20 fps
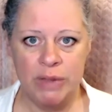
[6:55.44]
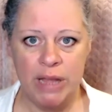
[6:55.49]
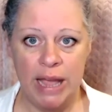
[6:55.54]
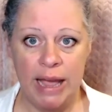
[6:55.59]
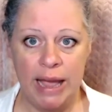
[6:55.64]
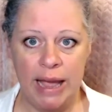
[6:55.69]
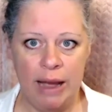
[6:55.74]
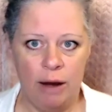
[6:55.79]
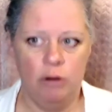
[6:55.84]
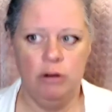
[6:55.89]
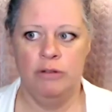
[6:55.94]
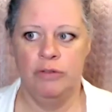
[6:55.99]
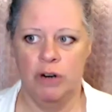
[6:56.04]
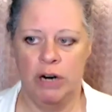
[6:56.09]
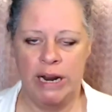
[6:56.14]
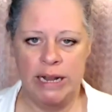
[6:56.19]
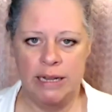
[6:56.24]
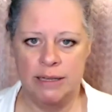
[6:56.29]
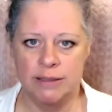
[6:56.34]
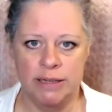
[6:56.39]
out of her
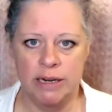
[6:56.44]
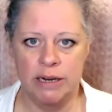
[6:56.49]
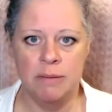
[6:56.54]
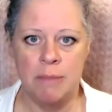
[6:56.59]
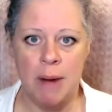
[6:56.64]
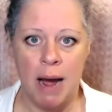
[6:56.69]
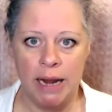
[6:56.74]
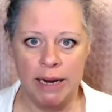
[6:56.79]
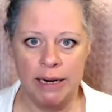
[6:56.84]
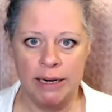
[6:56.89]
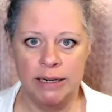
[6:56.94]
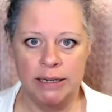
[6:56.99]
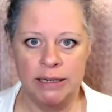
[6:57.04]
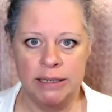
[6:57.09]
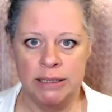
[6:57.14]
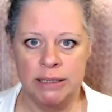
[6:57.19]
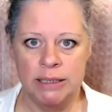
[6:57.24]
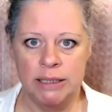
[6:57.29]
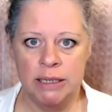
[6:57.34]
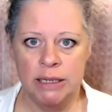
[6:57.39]
hands and into mine,
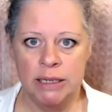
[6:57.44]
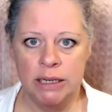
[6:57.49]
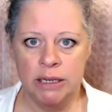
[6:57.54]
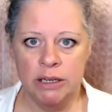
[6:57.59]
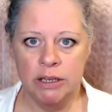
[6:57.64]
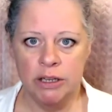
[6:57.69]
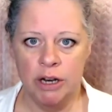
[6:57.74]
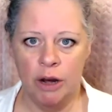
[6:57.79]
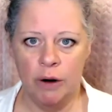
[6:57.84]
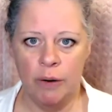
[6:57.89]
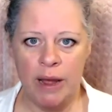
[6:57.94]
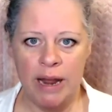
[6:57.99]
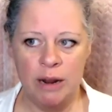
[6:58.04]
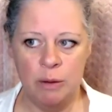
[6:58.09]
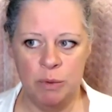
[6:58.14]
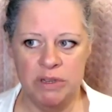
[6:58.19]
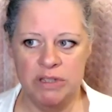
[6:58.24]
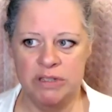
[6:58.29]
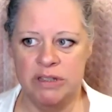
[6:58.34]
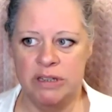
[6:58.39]
and it
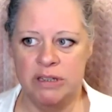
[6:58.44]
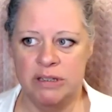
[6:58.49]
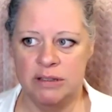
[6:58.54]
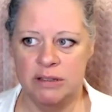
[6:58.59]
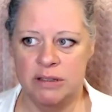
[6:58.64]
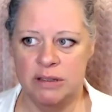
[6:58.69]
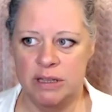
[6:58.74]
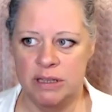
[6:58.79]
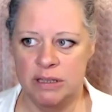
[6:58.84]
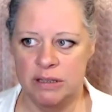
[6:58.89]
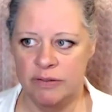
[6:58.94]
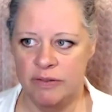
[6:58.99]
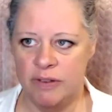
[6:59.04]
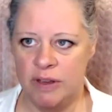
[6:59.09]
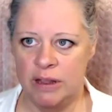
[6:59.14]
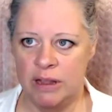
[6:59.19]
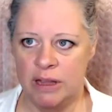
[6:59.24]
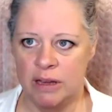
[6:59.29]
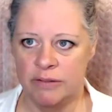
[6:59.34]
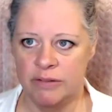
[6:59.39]
was this
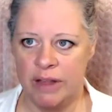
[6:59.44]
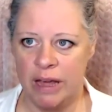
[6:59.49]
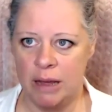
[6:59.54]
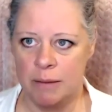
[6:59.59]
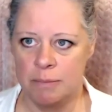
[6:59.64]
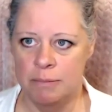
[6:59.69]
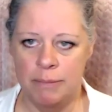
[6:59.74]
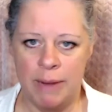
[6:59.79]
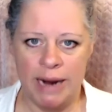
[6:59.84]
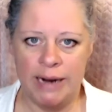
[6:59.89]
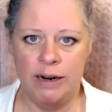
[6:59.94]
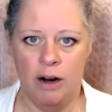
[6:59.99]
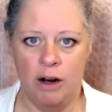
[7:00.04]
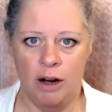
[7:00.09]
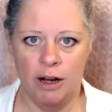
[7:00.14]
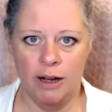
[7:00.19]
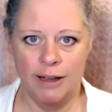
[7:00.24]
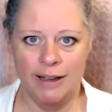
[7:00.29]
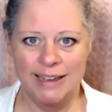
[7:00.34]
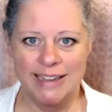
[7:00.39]
feeling of like, my
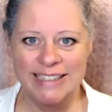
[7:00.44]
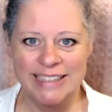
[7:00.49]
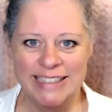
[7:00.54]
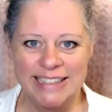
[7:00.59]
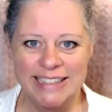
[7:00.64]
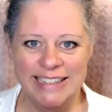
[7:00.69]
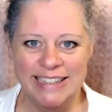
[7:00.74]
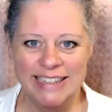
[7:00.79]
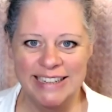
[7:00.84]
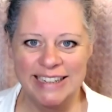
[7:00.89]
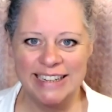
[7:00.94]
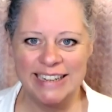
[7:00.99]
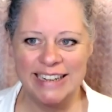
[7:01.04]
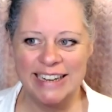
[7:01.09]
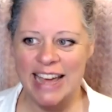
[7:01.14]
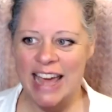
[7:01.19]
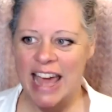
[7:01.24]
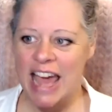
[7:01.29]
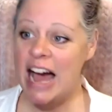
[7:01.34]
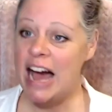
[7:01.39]
dog
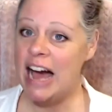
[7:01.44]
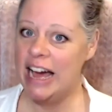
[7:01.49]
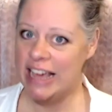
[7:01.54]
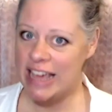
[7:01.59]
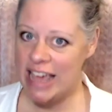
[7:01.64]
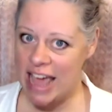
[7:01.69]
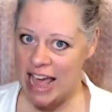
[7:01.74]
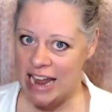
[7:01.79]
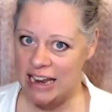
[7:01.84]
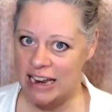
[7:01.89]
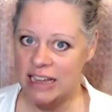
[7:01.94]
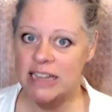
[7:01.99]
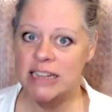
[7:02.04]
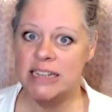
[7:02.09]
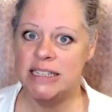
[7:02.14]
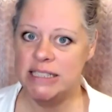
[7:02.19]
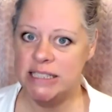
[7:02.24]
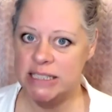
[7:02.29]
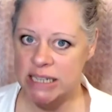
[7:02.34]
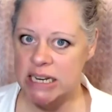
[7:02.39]
again
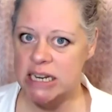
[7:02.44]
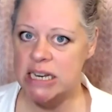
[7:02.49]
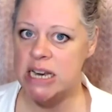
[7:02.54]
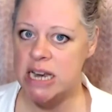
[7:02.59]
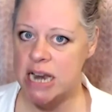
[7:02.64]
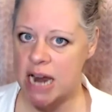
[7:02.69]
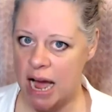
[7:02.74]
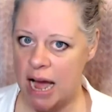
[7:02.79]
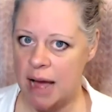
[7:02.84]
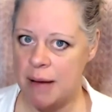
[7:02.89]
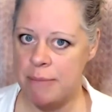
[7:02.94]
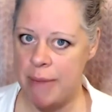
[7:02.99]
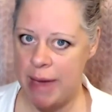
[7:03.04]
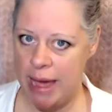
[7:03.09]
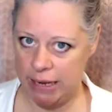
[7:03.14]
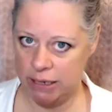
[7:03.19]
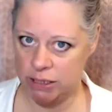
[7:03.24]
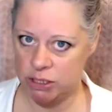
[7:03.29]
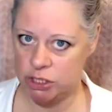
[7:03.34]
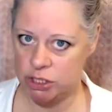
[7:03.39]
did not
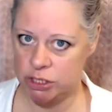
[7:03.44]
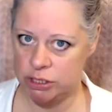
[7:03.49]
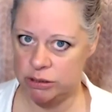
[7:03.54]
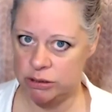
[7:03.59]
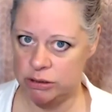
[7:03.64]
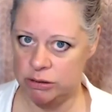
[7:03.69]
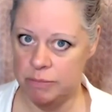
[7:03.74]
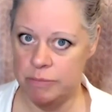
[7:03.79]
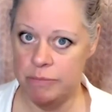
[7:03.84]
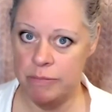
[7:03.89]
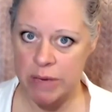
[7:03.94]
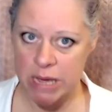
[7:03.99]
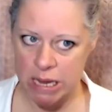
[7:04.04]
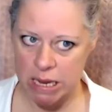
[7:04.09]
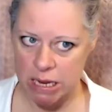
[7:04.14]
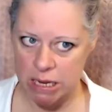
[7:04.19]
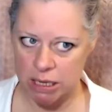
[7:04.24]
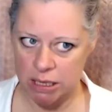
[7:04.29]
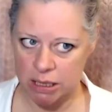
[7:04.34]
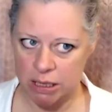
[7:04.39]
match
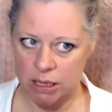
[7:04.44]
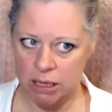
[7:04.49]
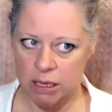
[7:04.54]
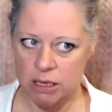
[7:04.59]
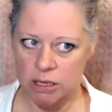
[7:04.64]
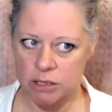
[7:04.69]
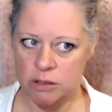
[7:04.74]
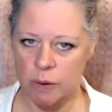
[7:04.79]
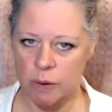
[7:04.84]
me. So I